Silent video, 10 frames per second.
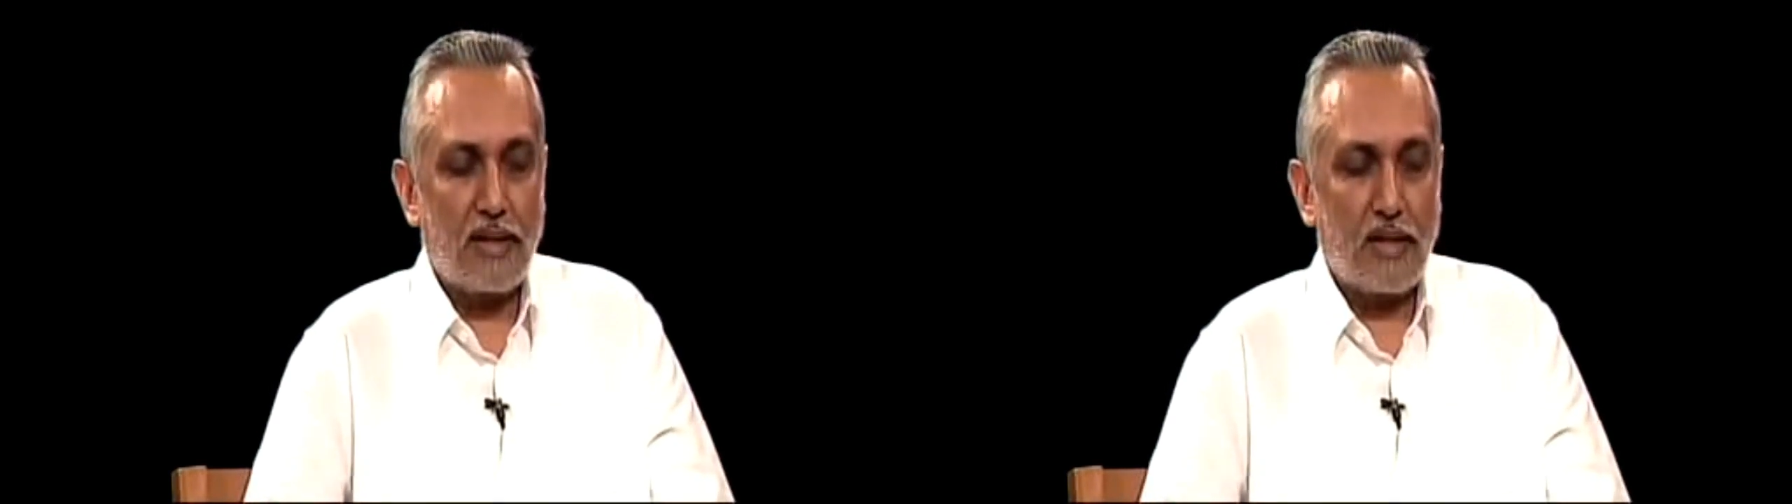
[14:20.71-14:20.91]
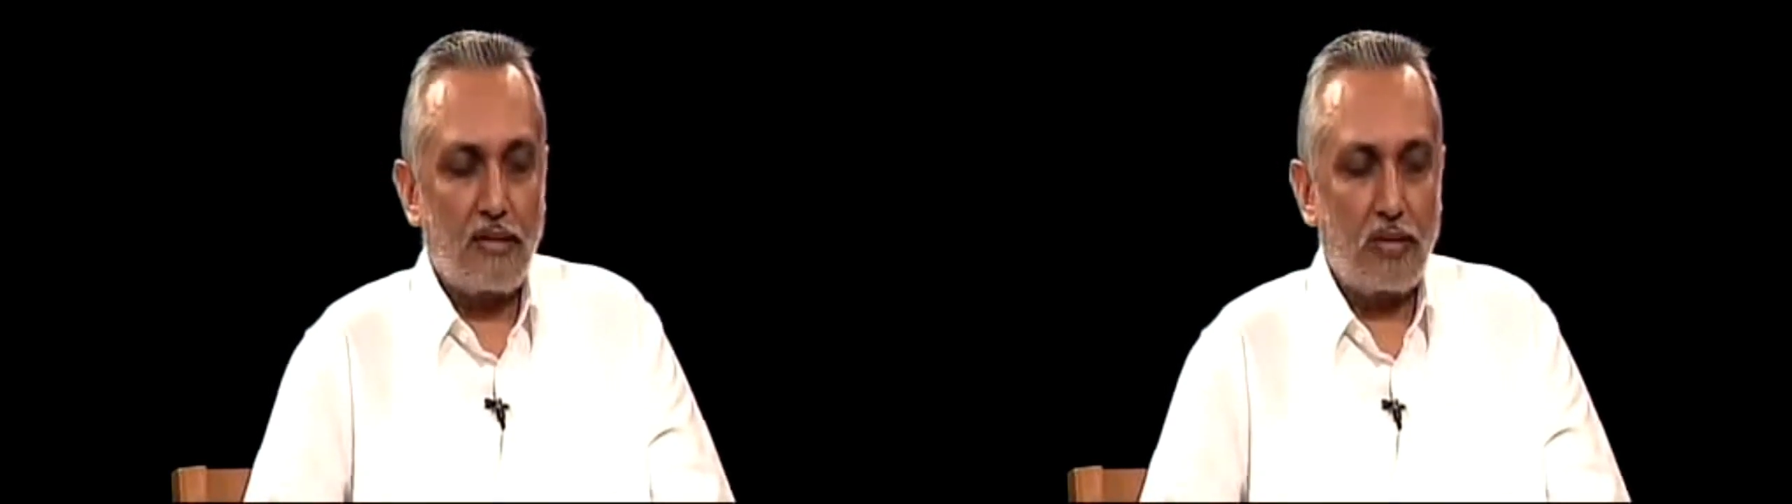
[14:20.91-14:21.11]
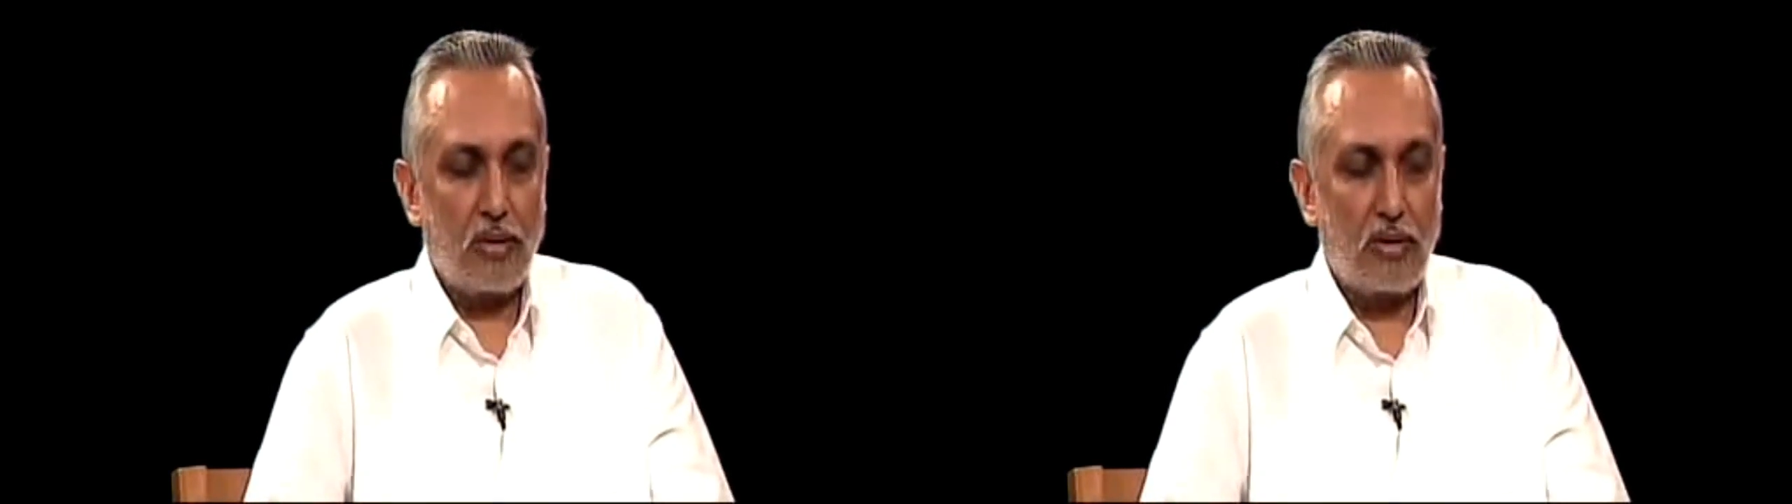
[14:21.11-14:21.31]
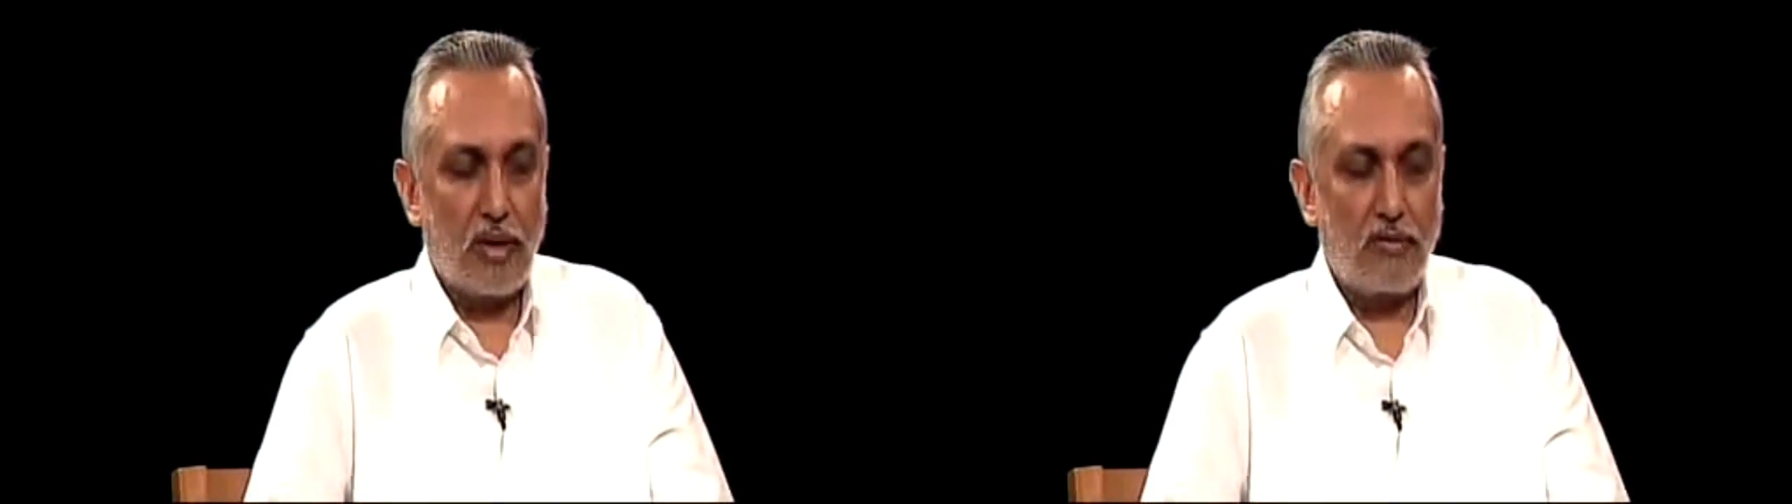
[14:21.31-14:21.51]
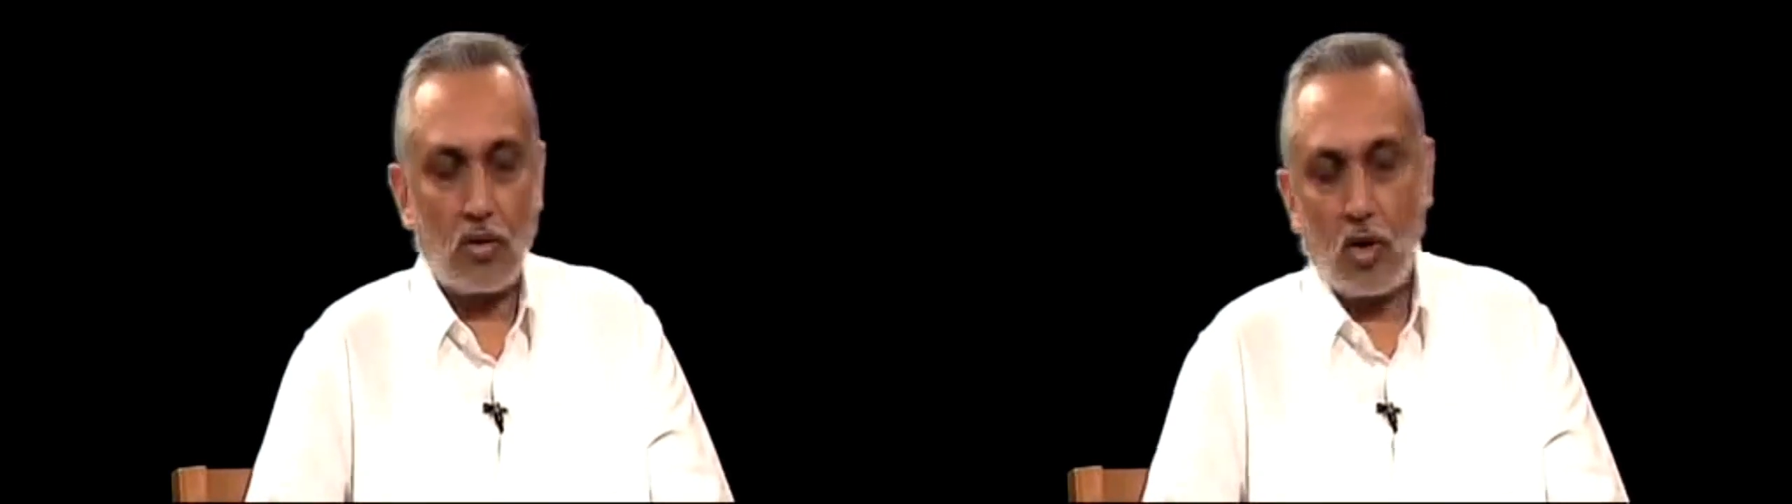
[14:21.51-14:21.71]
that I
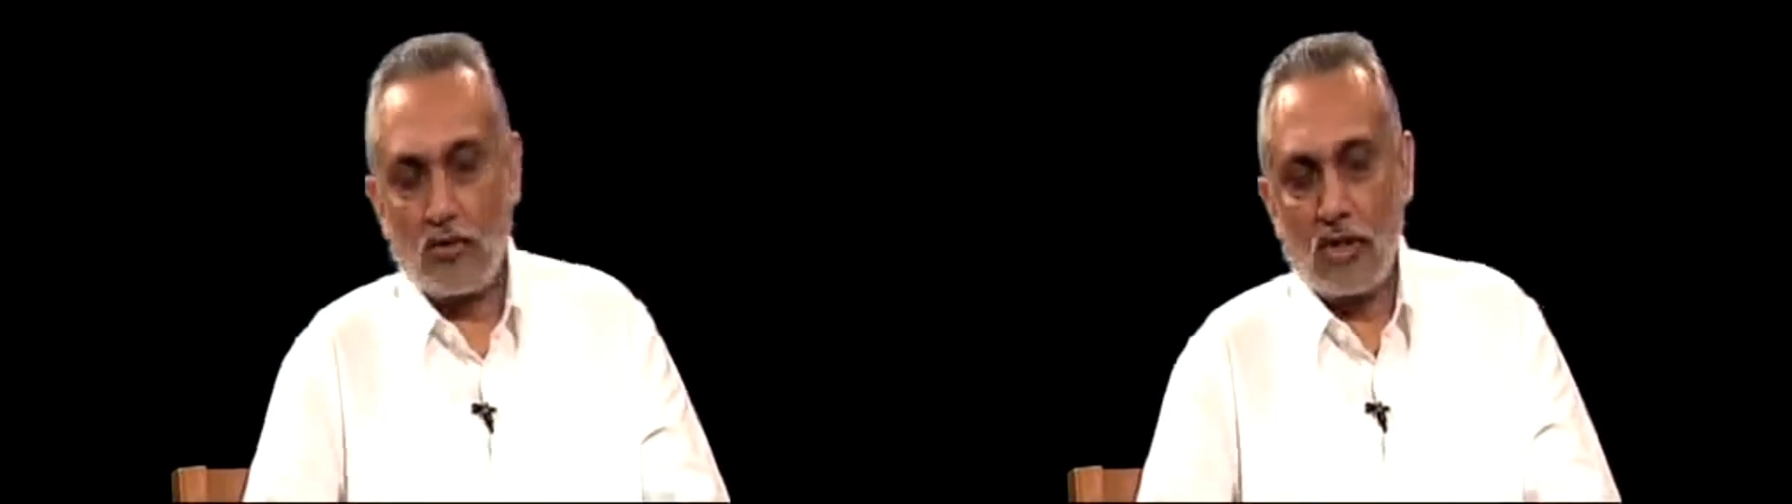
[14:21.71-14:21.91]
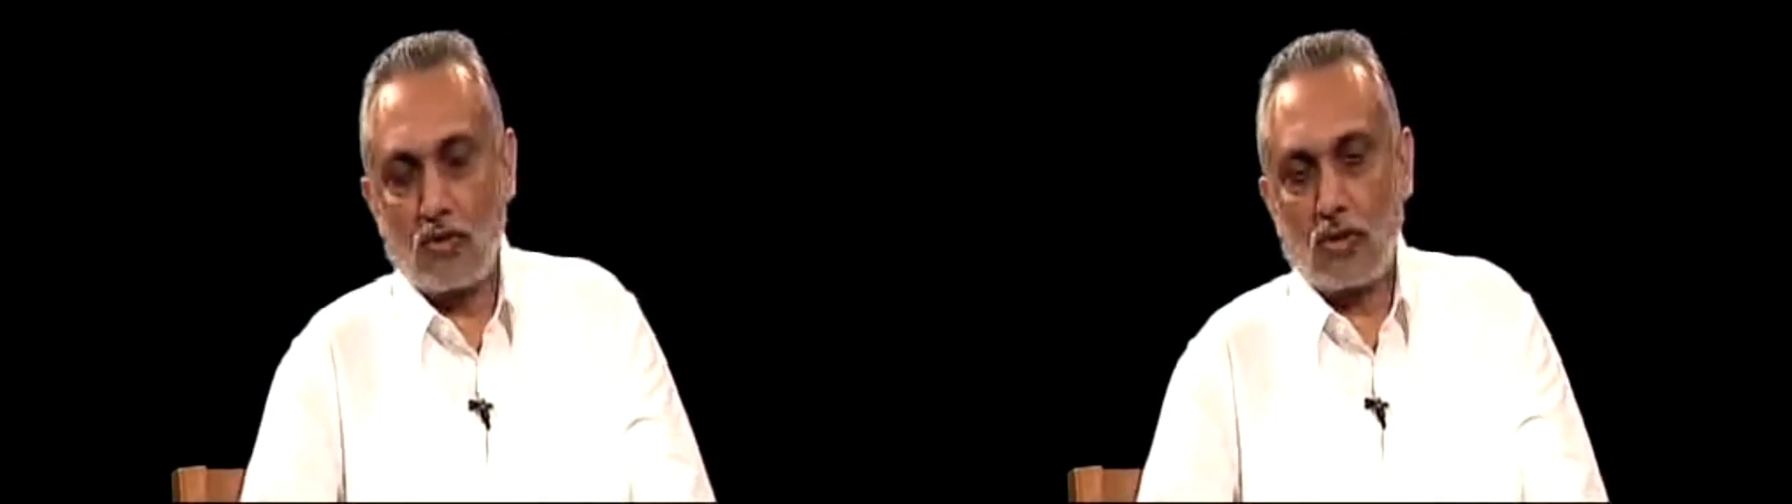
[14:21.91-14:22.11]
would always